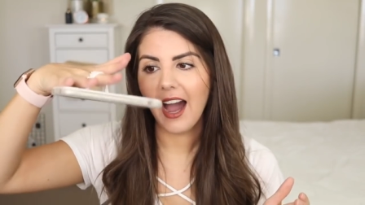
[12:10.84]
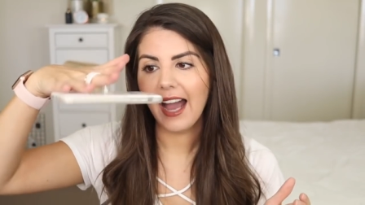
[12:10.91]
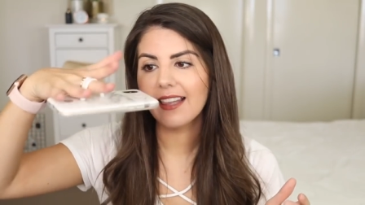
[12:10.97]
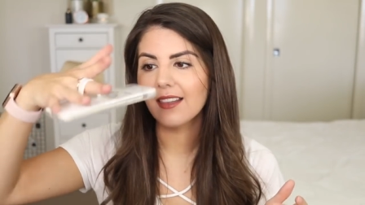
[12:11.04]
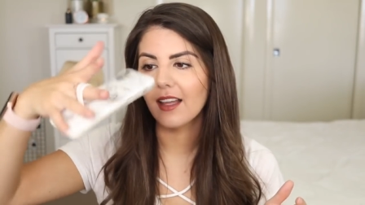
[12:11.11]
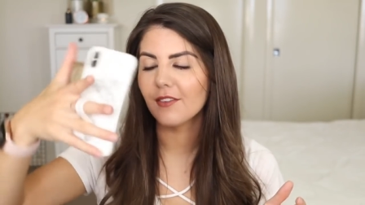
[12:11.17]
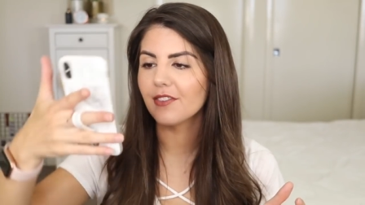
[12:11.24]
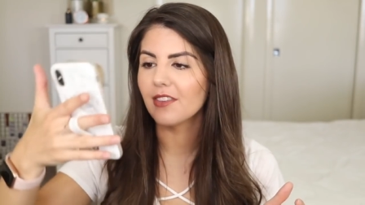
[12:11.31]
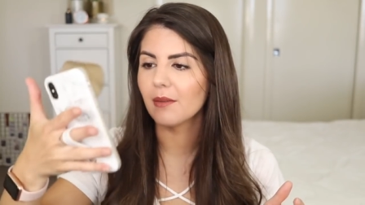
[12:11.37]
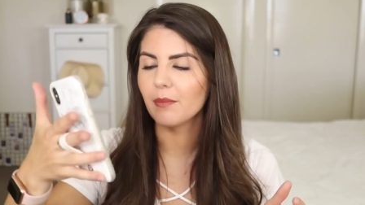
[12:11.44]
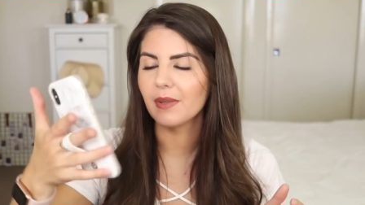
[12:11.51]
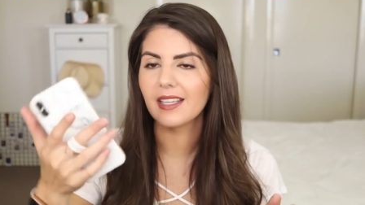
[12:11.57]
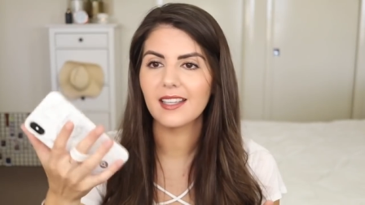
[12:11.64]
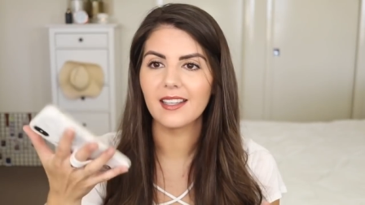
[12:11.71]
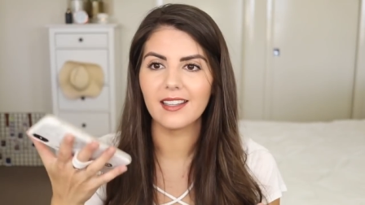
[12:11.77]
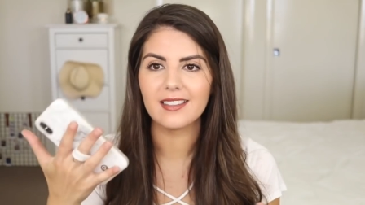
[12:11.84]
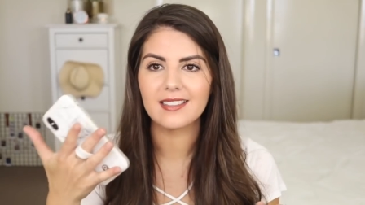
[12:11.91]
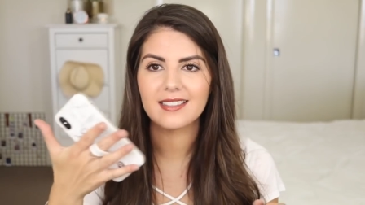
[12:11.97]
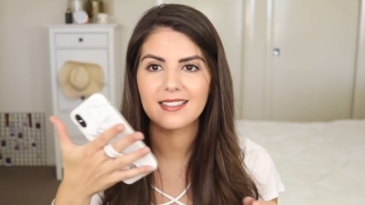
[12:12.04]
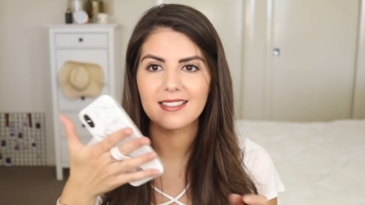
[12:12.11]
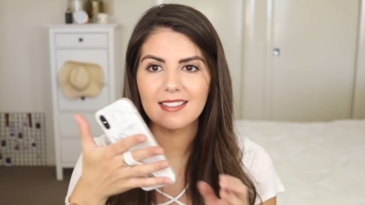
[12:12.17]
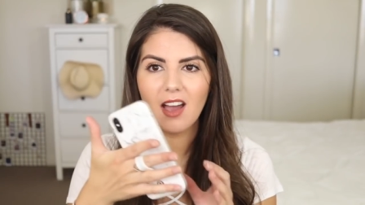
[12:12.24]
I love them
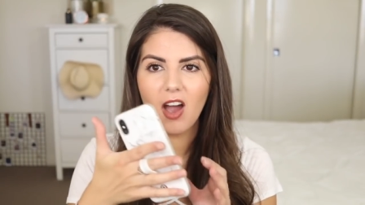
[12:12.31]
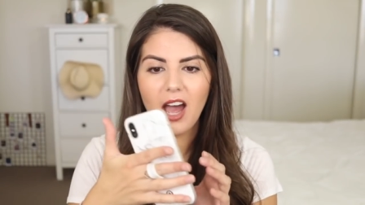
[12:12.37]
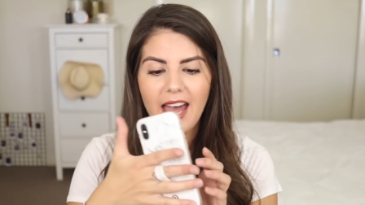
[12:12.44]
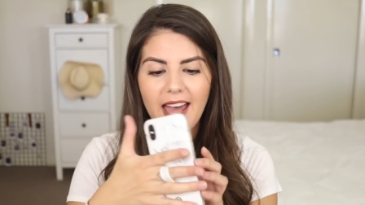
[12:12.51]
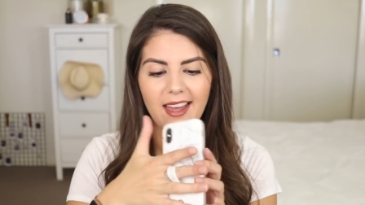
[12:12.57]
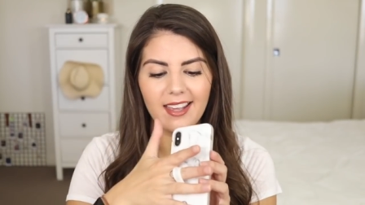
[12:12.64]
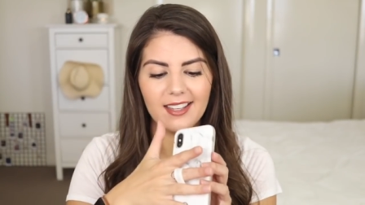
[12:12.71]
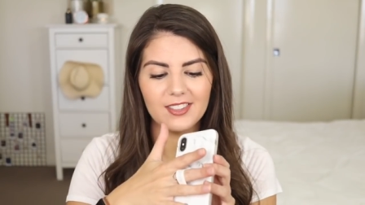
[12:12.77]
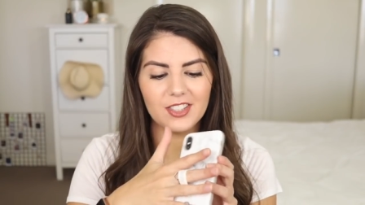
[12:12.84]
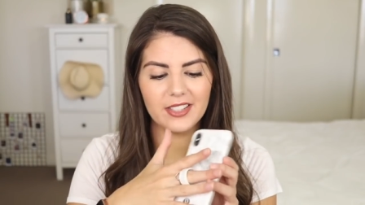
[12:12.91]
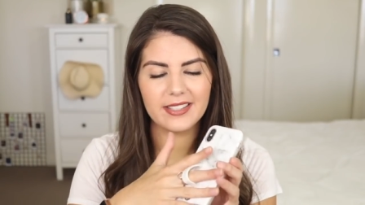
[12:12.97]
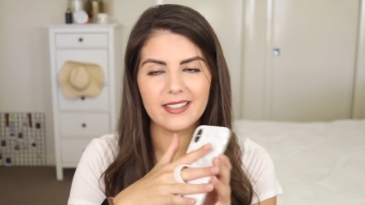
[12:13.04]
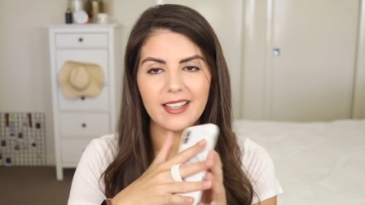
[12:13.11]
because I